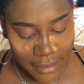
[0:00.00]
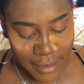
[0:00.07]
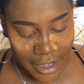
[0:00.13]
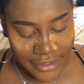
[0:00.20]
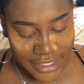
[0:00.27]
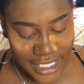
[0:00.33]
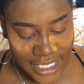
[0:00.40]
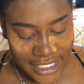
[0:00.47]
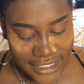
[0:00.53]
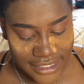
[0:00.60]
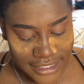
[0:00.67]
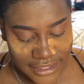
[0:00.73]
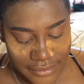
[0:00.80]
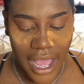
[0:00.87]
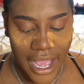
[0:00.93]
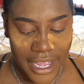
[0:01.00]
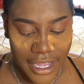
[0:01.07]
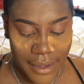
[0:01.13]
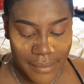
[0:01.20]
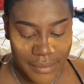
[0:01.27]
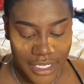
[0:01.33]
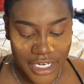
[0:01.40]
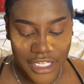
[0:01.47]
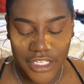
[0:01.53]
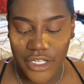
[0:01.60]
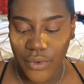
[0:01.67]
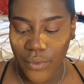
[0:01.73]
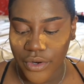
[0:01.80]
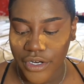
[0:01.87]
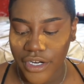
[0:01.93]
about this, I immediately
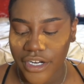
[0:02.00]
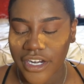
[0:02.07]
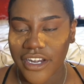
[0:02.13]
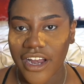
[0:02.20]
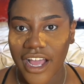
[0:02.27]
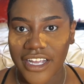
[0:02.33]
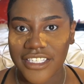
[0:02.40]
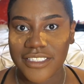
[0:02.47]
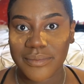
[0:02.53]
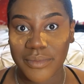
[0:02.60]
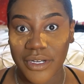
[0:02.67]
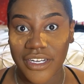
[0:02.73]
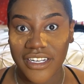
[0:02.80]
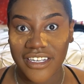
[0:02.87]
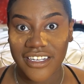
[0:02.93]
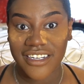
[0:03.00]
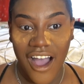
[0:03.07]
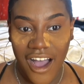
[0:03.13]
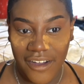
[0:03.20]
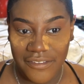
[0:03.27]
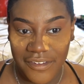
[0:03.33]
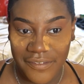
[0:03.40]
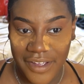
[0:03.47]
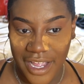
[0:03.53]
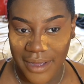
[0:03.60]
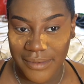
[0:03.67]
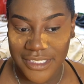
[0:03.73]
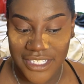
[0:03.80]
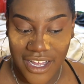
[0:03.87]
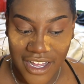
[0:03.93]
ordered Naya's book off of
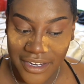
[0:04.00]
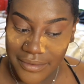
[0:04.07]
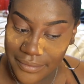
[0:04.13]
Amazon.